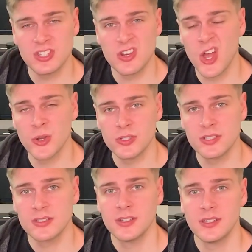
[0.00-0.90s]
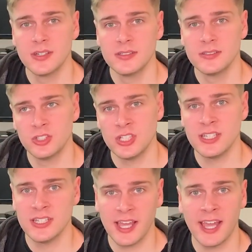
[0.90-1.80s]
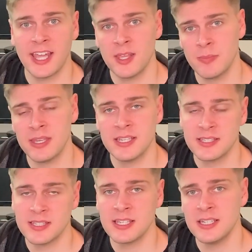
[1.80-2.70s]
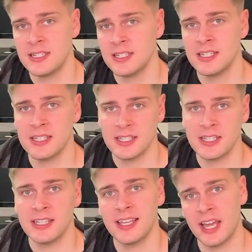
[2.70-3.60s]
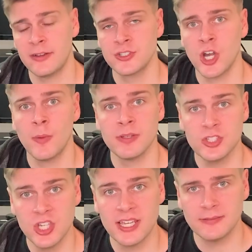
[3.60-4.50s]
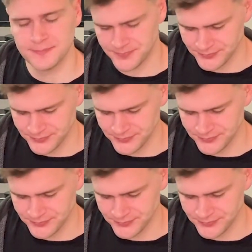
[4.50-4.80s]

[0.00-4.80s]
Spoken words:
the notes G, A, B, C, D, E, F sharp, and G.